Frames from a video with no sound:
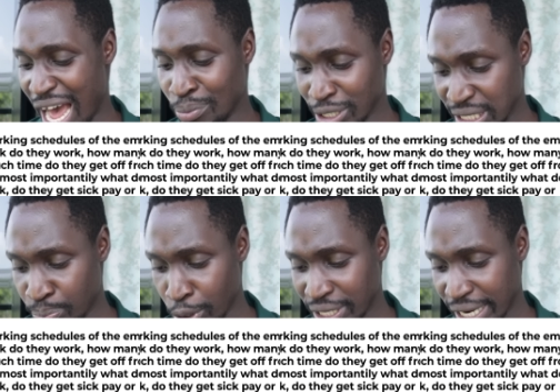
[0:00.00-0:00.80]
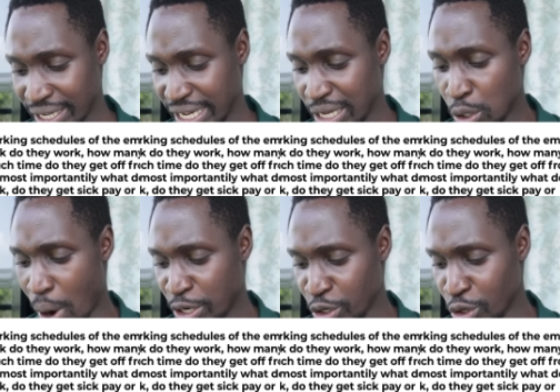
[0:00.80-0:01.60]
And most importantly,
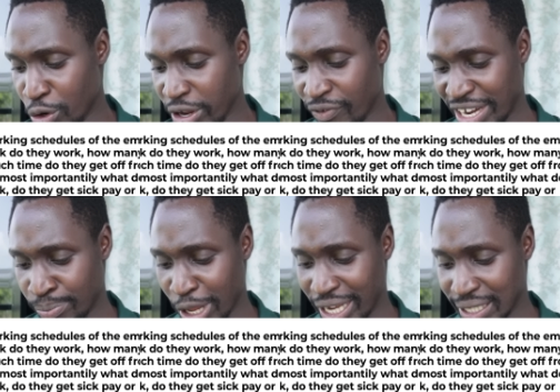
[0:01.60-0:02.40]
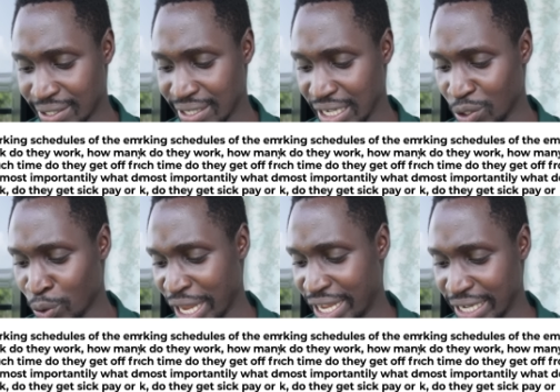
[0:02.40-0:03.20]
what do you do if an employee gets sick?
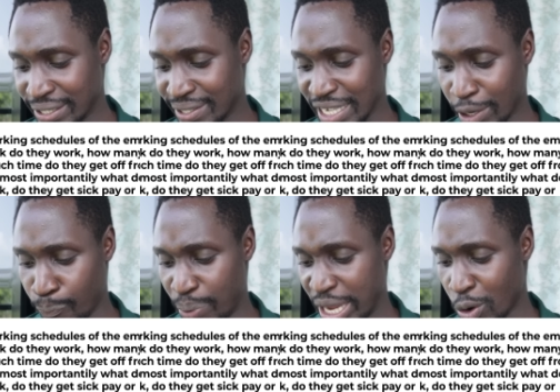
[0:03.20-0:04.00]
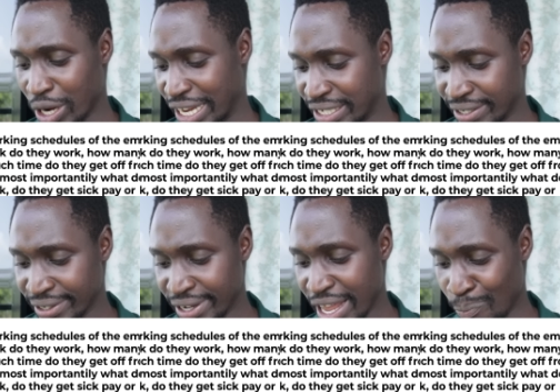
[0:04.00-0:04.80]
Do they get sick pay or get
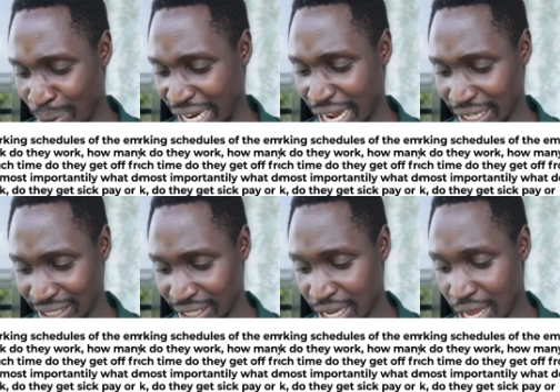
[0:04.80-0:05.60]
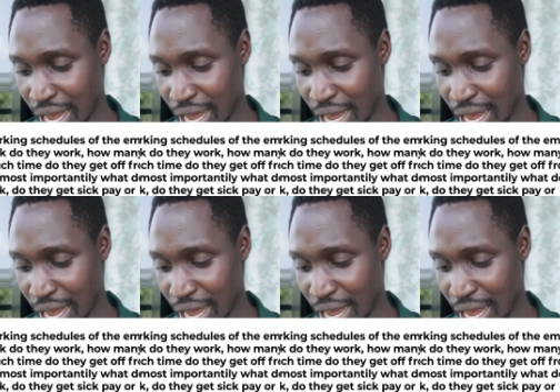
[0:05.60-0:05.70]
a pay cut?